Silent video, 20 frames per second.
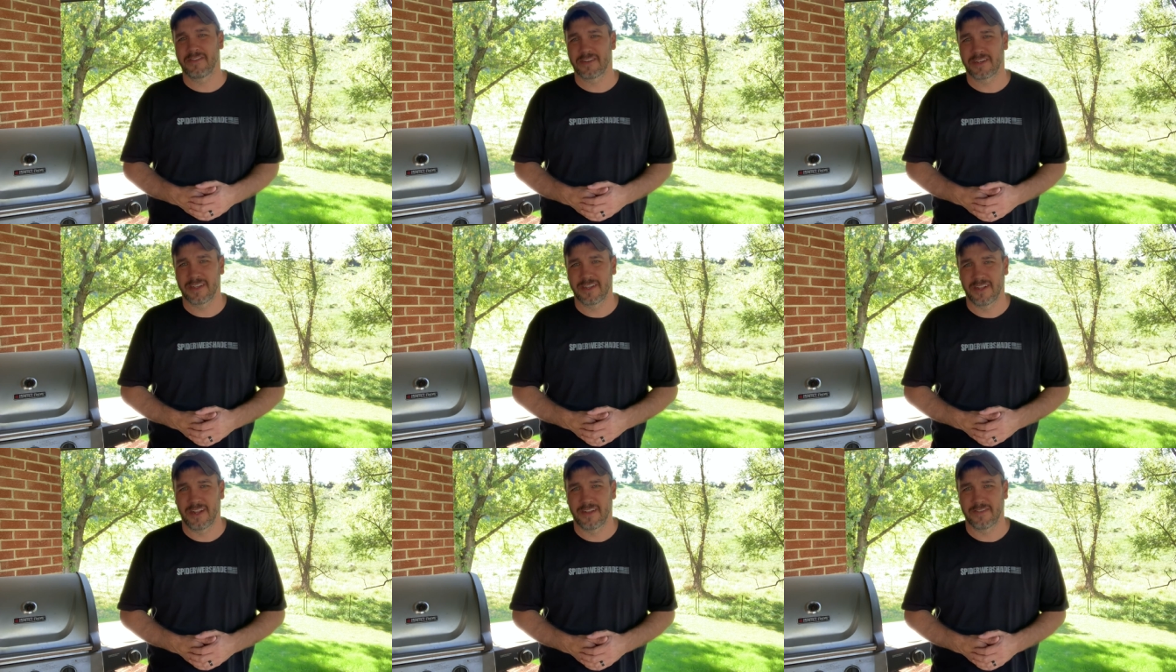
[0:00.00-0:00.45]

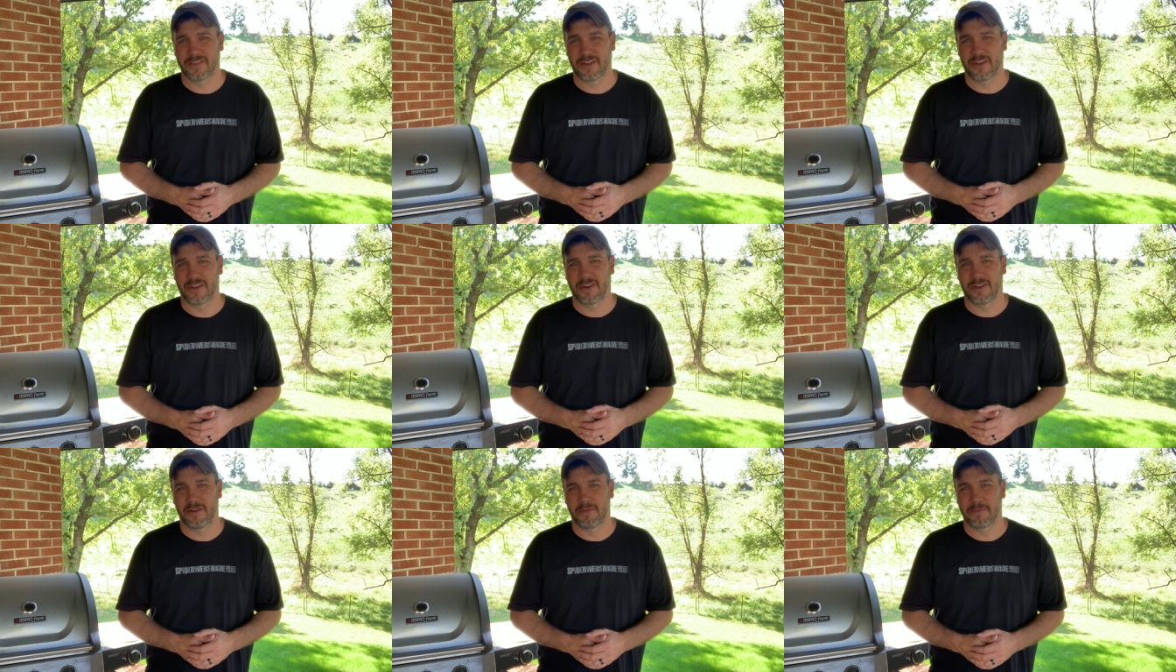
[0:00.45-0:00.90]
tell I've
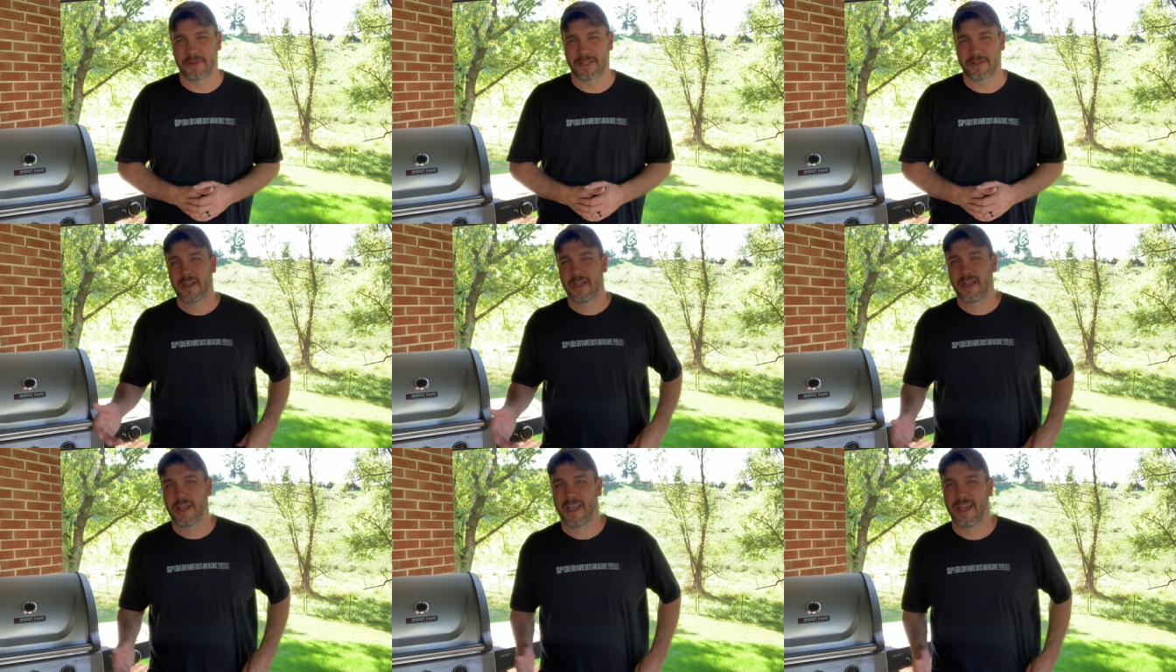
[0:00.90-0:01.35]
got it on me.
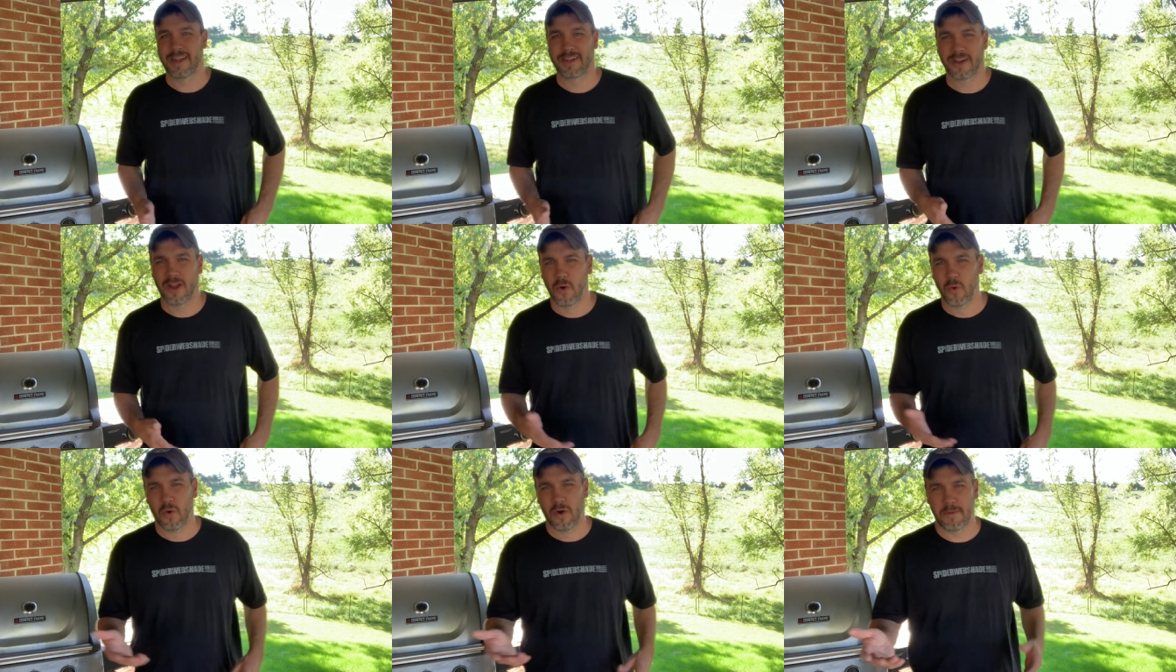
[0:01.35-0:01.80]
And
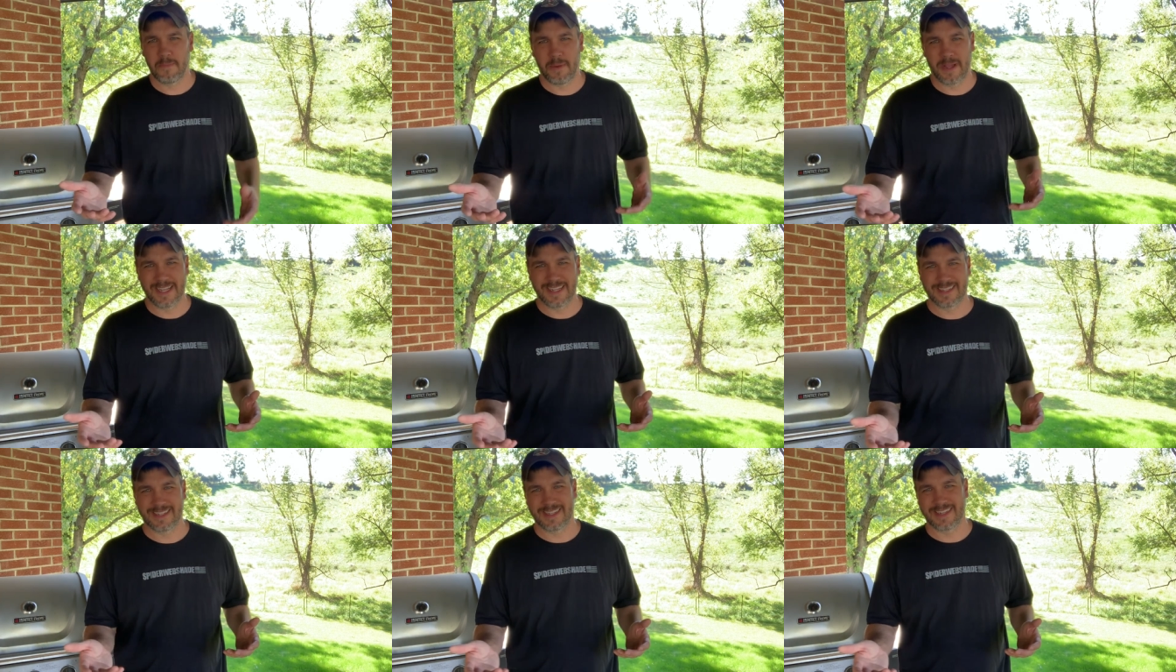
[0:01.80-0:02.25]
no one
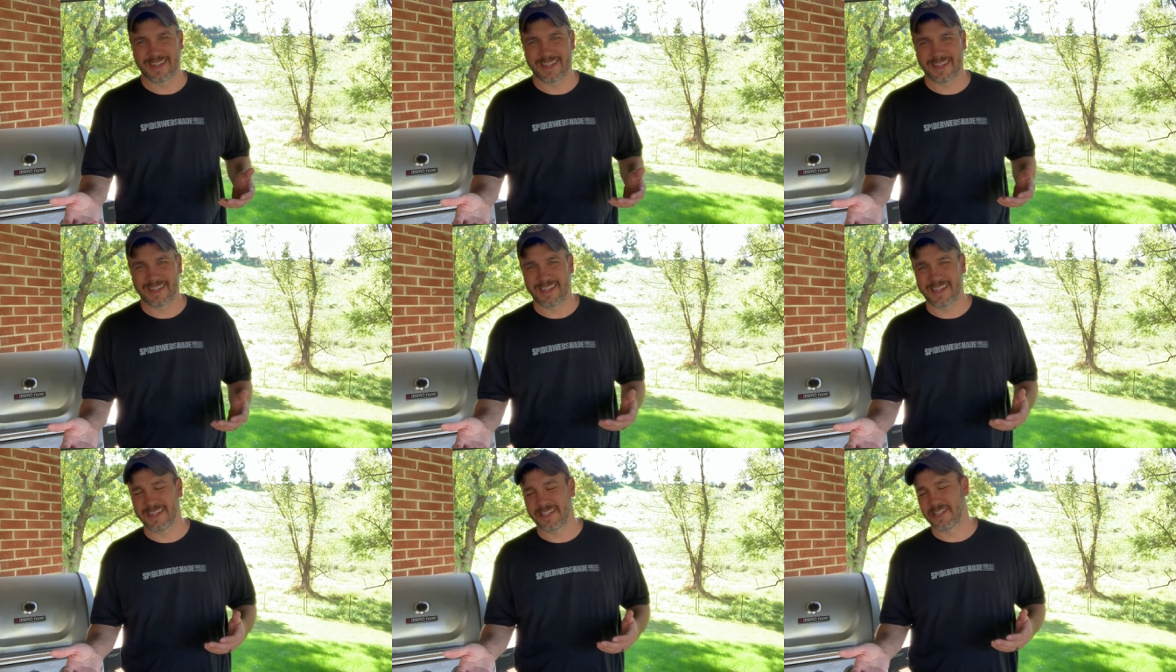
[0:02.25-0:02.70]
pays any
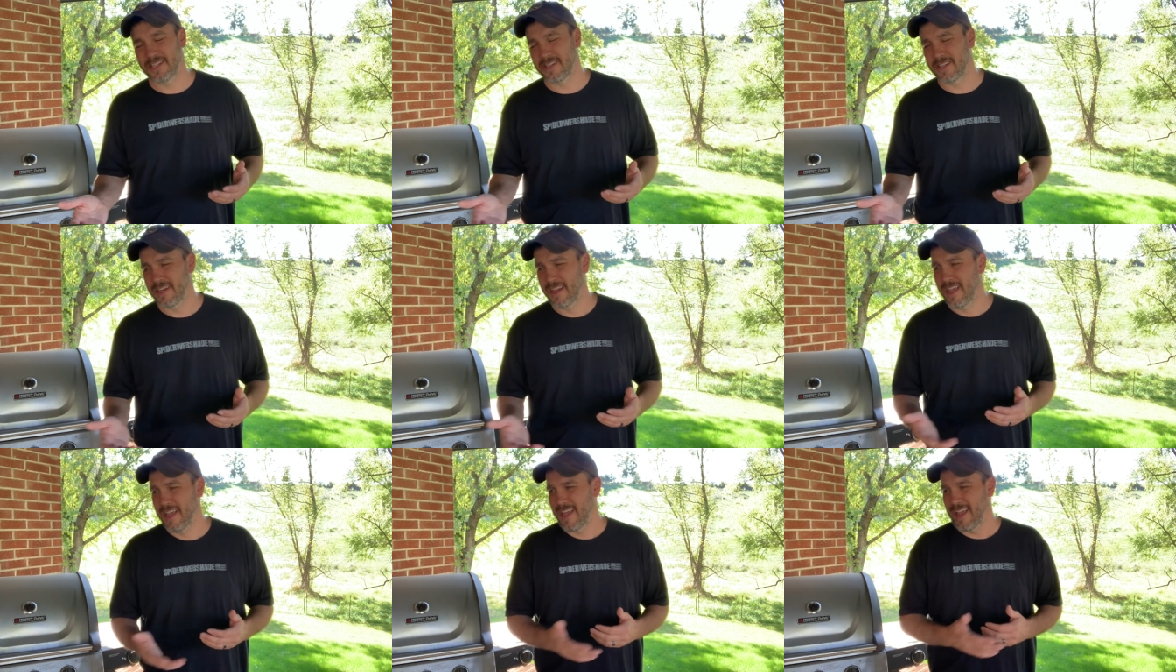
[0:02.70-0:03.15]

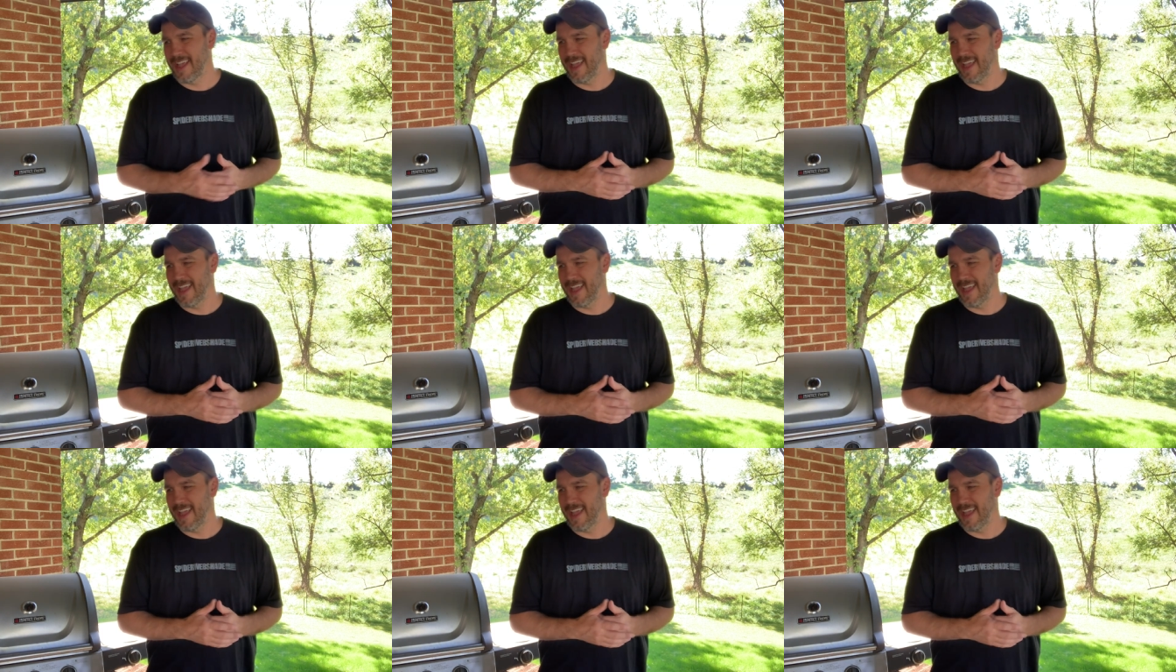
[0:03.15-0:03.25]
attention.